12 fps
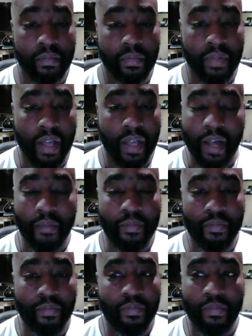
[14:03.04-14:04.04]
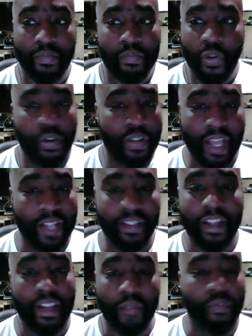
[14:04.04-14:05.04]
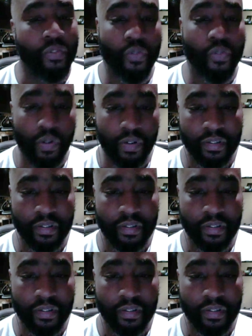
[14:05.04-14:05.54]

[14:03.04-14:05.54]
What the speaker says: Um, could not done that before.